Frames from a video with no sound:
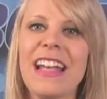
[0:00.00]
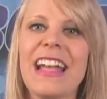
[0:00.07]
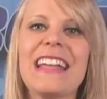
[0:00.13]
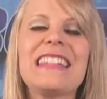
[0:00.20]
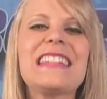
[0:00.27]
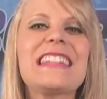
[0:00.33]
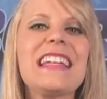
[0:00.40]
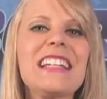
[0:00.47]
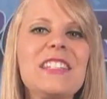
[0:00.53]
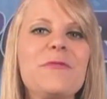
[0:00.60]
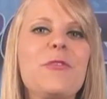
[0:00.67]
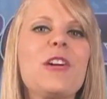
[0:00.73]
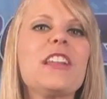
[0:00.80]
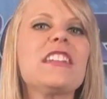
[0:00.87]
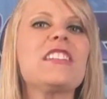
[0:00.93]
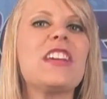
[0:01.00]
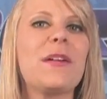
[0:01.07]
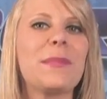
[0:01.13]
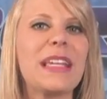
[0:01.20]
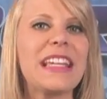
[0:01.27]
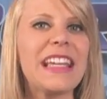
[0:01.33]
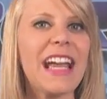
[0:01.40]
a six foot
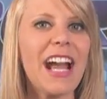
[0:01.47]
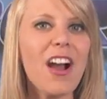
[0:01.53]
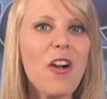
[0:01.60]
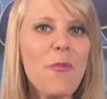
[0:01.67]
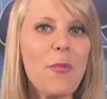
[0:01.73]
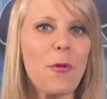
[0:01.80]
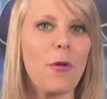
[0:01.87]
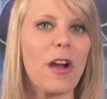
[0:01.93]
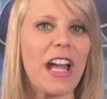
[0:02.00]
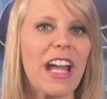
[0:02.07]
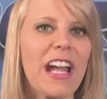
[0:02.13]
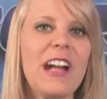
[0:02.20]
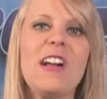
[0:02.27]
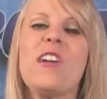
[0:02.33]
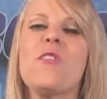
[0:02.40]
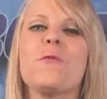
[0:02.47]
dummy cowboy